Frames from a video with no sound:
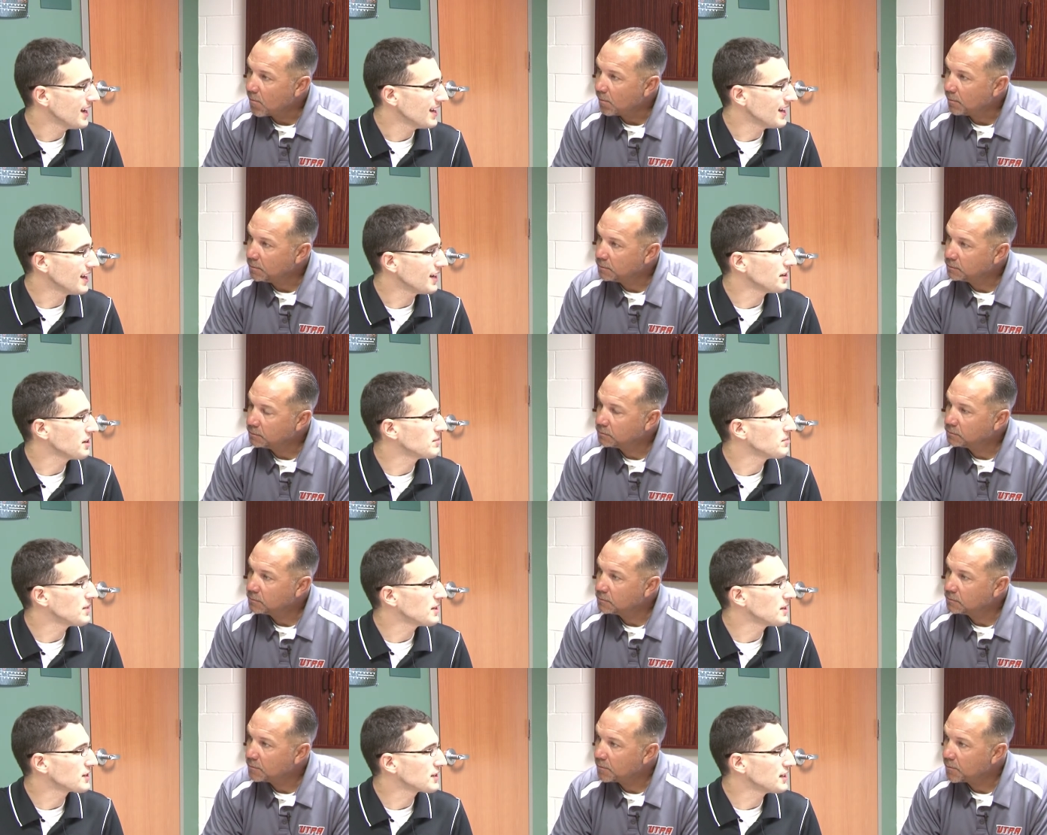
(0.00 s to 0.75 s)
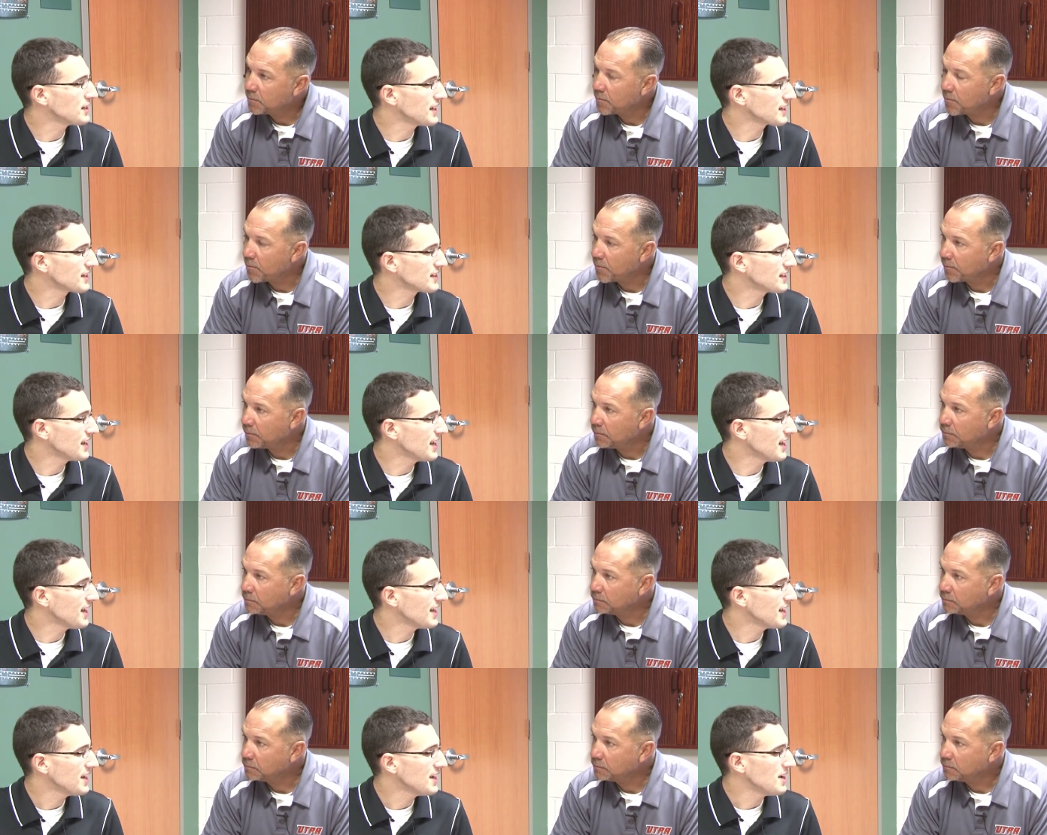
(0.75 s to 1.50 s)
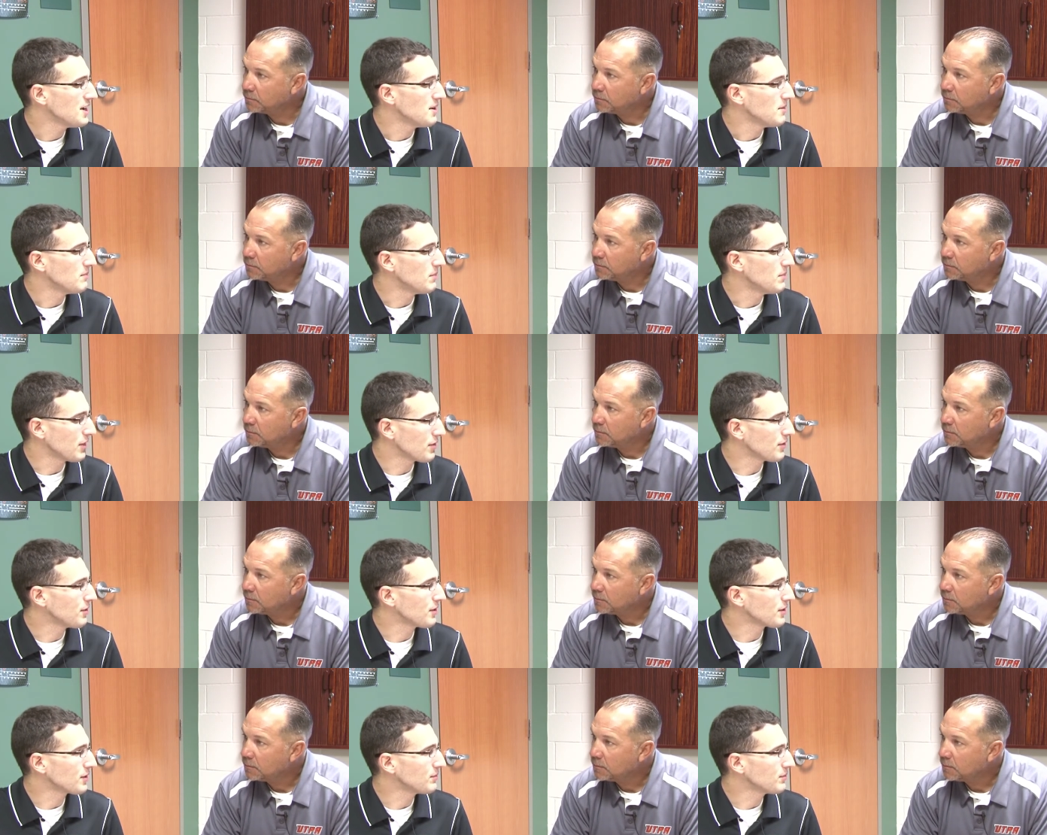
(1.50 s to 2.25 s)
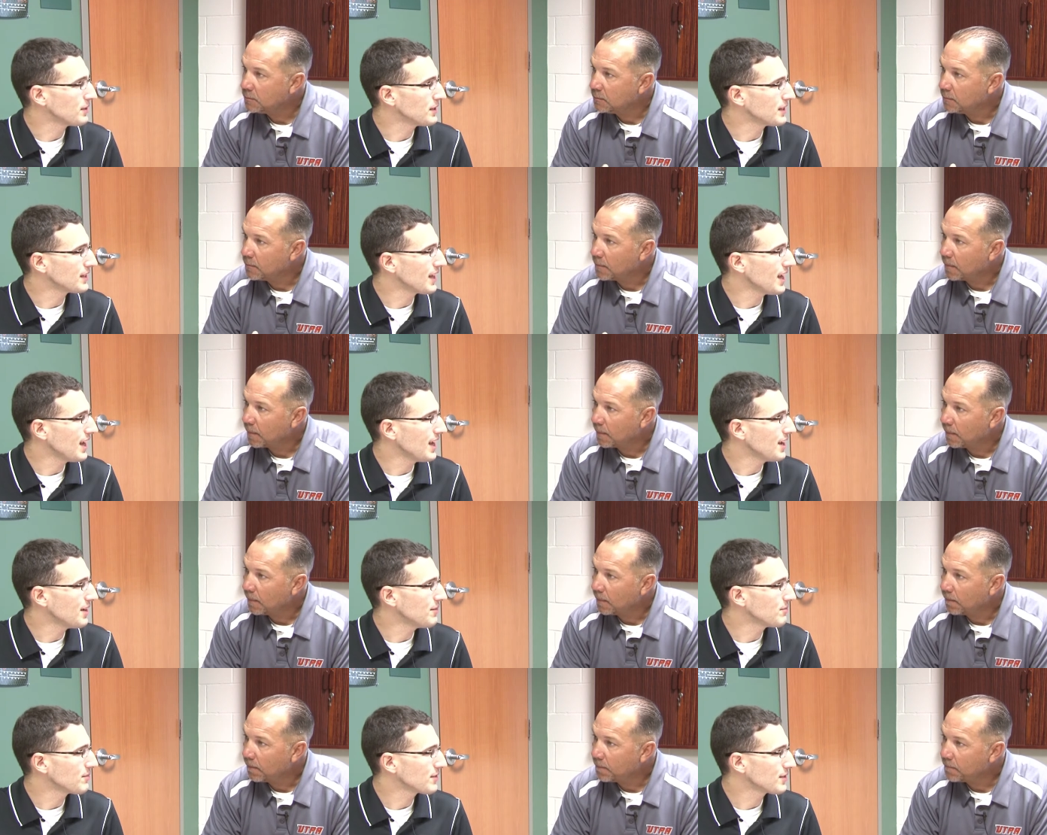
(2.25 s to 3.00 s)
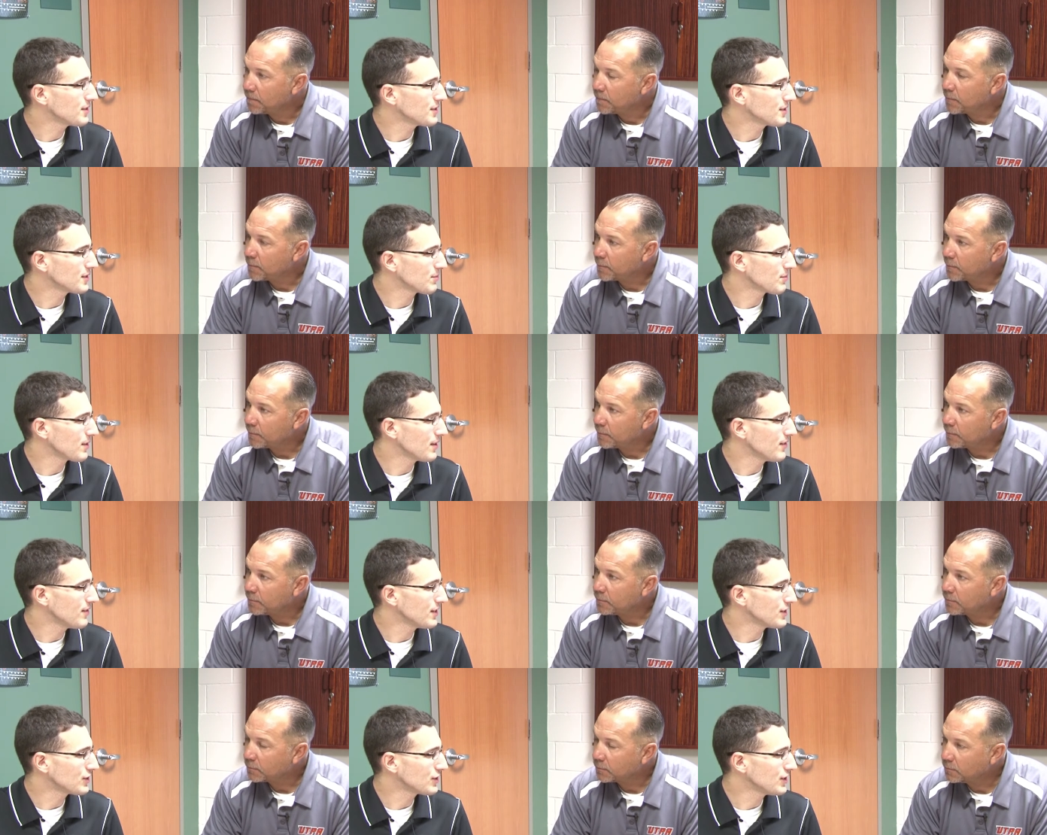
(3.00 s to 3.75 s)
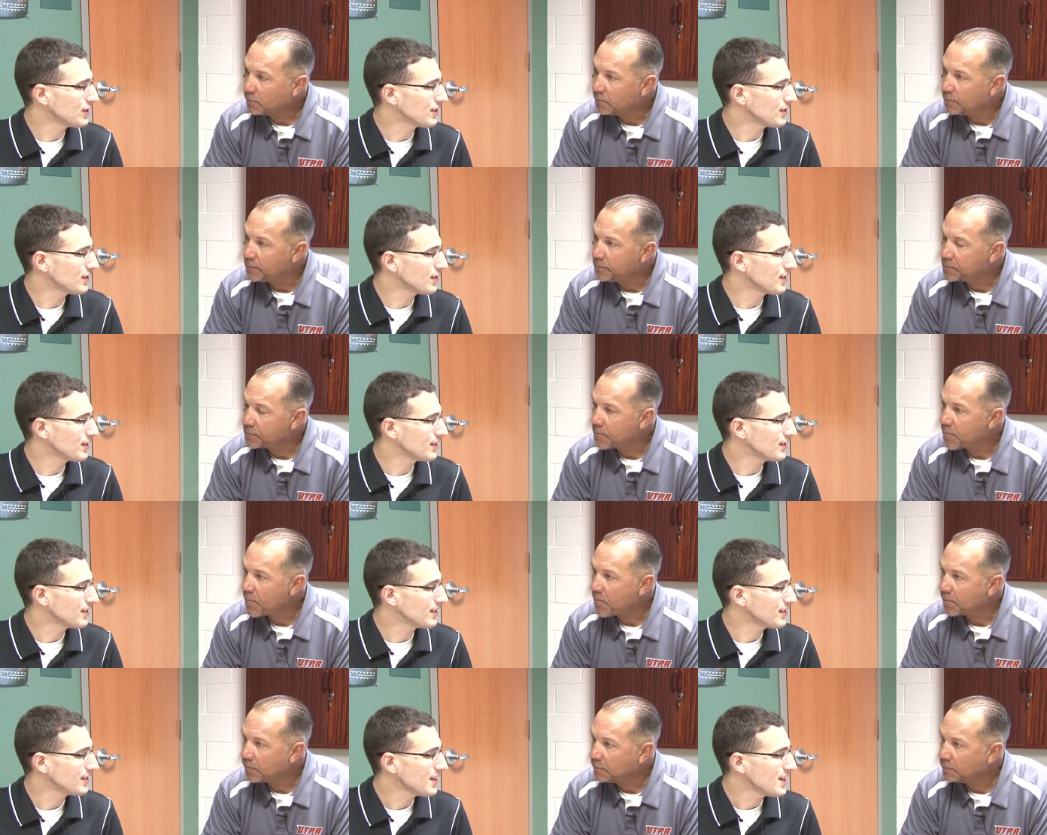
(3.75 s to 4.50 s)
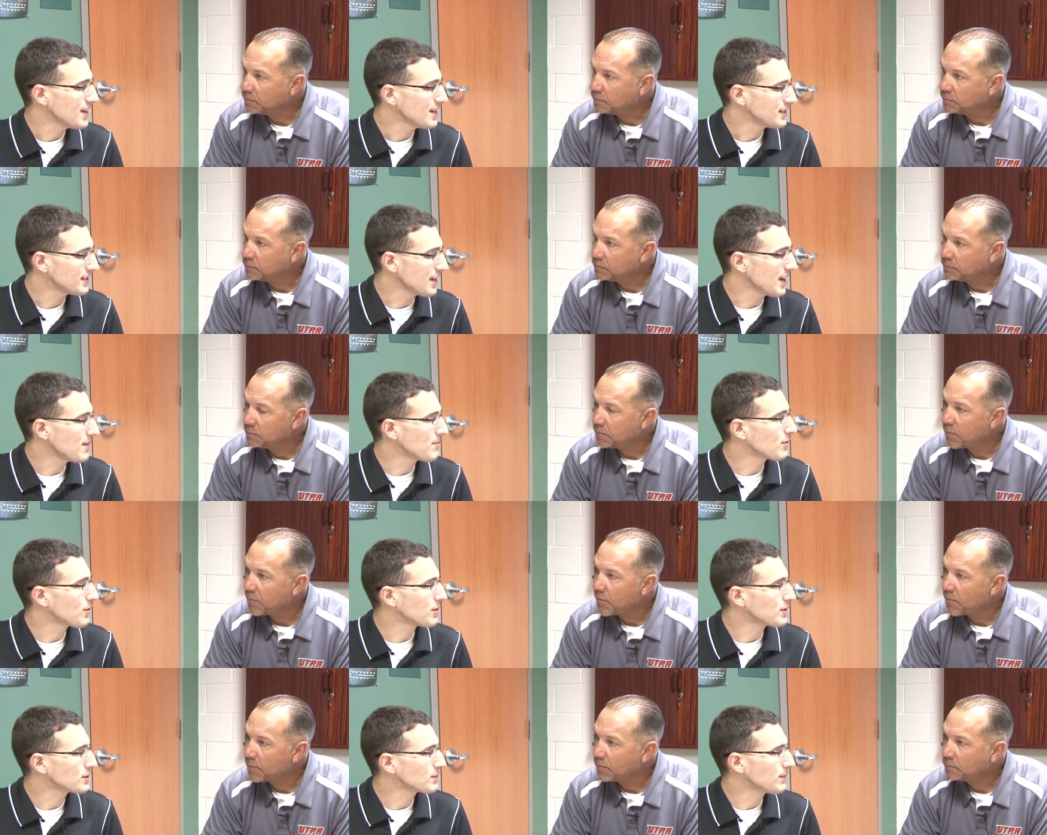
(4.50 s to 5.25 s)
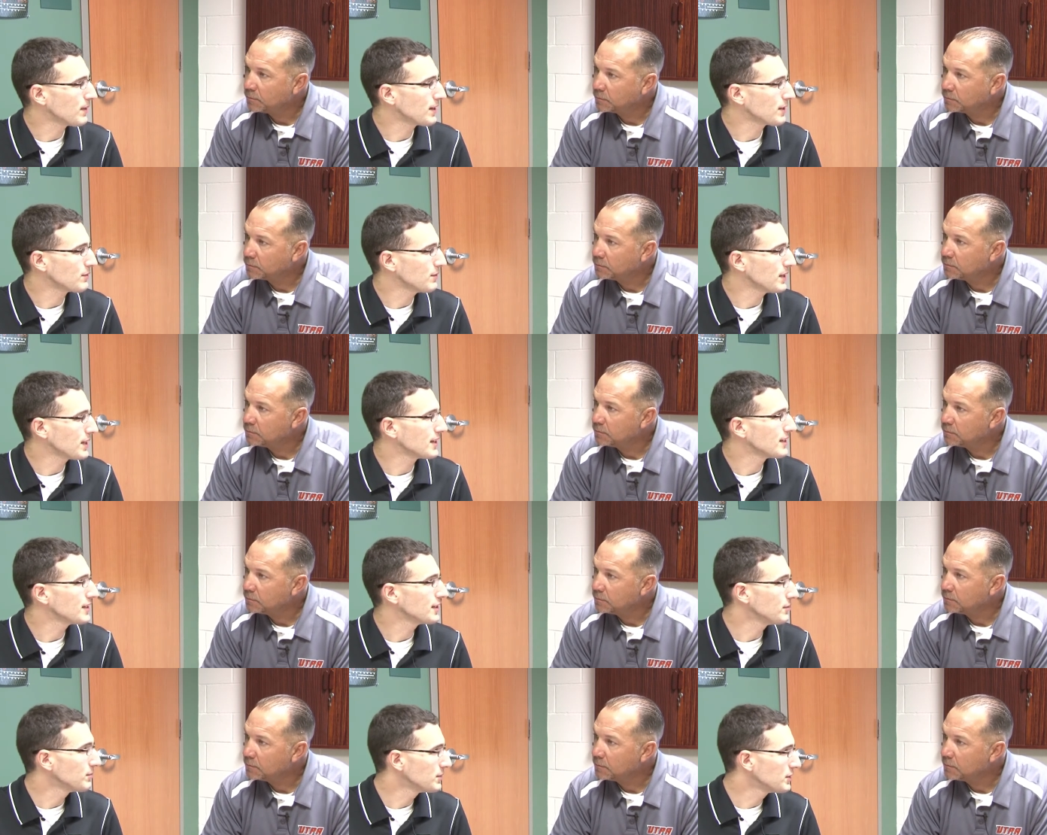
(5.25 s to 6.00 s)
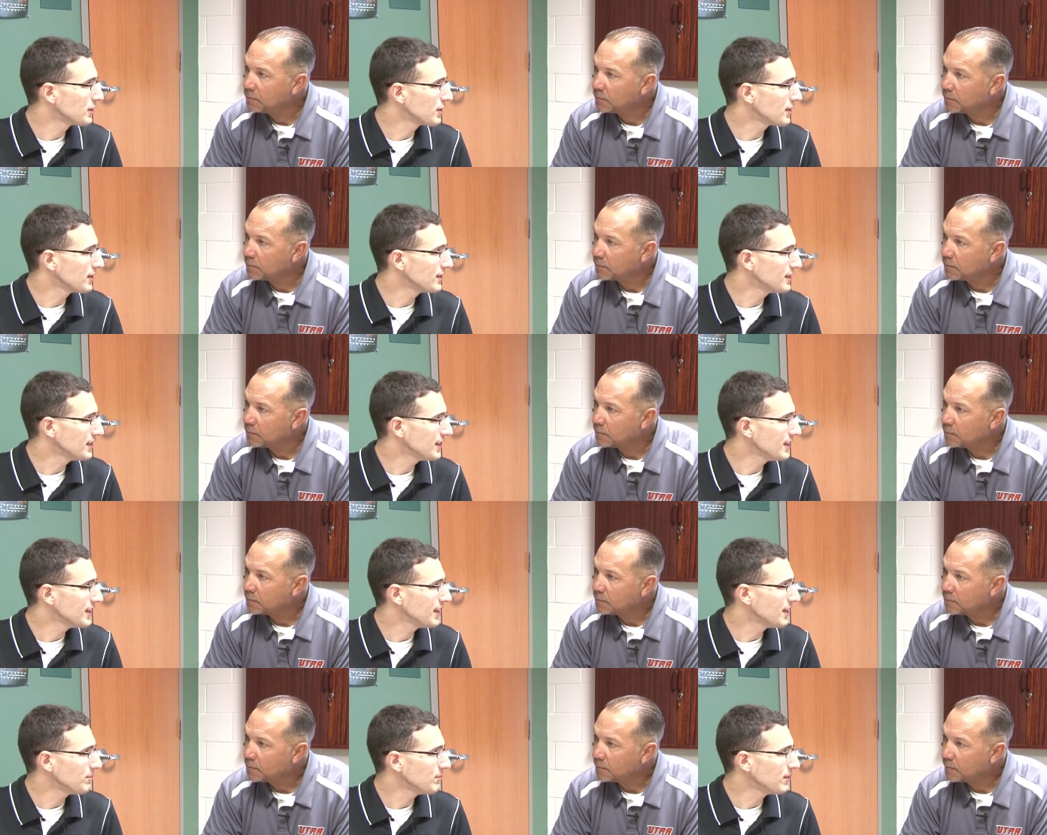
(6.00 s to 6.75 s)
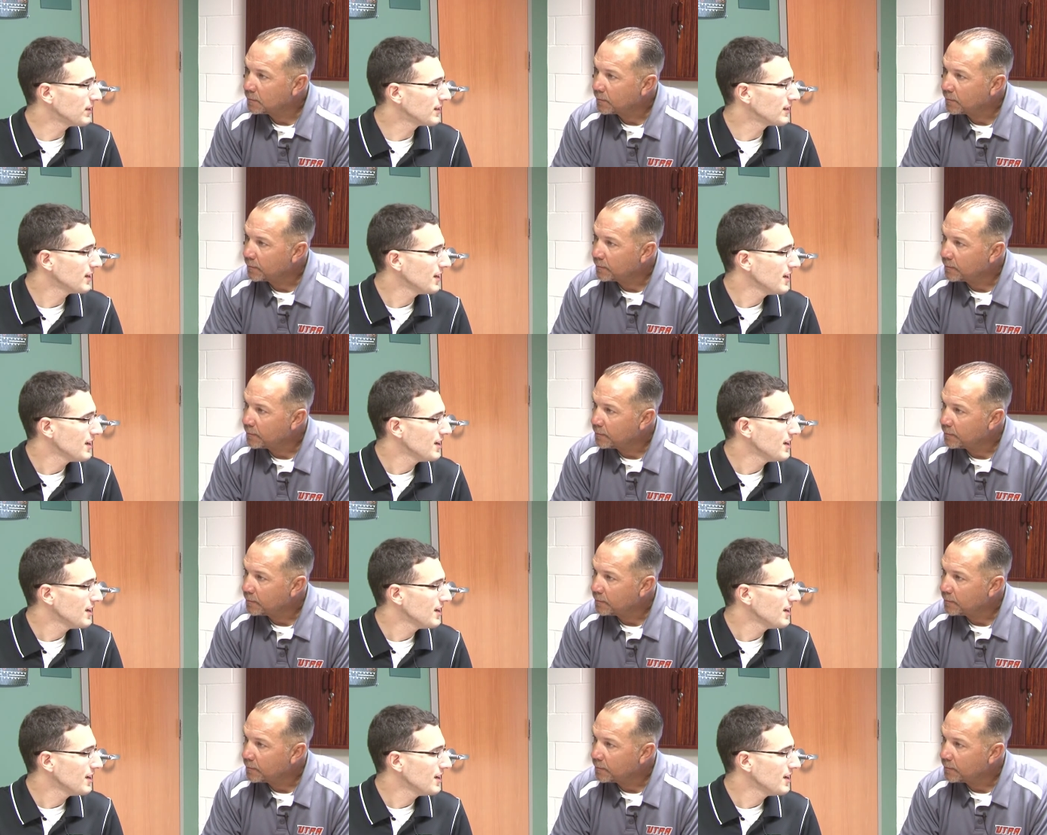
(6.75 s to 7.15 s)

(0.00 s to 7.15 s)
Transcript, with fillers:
Speaker 1: and not only pitch the next day, but throw a complete game, because the previous year on the same corresponding weekend, Dylan Badura did it up in